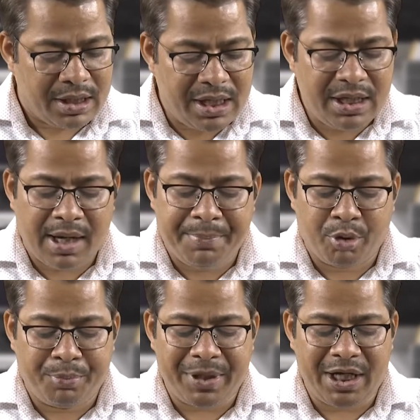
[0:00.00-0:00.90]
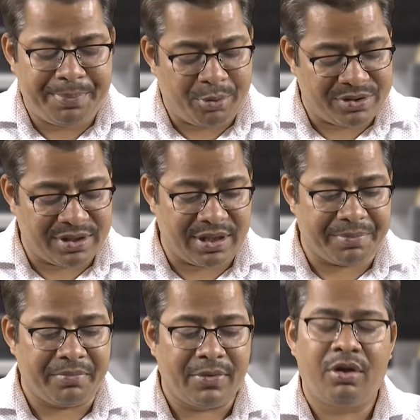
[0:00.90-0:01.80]
Inappropriate processing
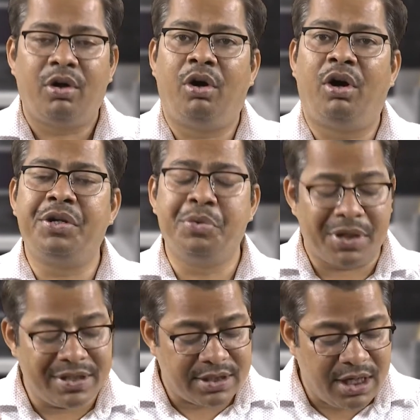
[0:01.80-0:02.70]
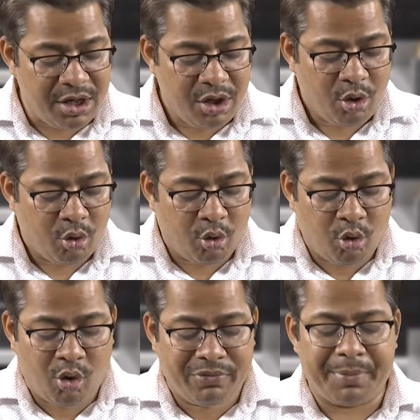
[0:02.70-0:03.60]
or you can say
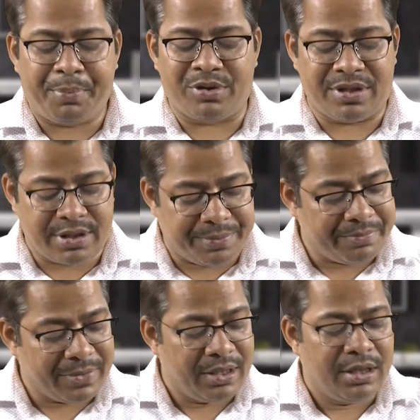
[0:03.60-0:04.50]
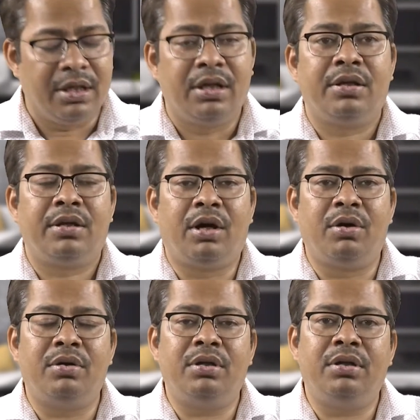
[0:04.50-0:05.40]
over processing.
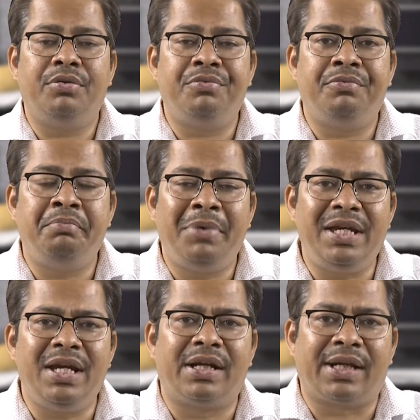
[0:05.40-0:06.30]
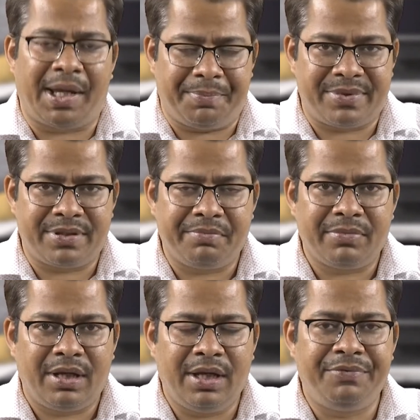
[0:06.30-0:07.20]
Now, many a times
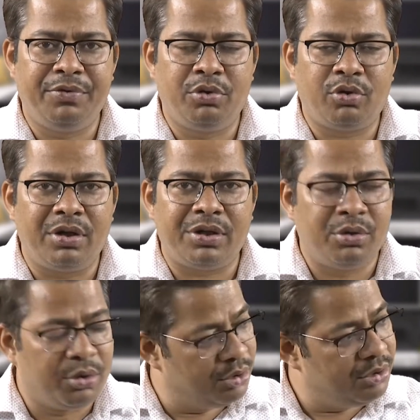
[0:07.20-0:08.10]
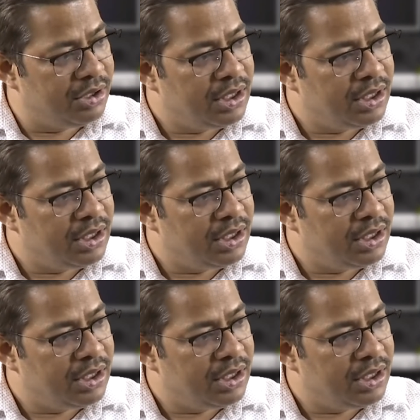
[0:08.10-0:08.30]
if you do not know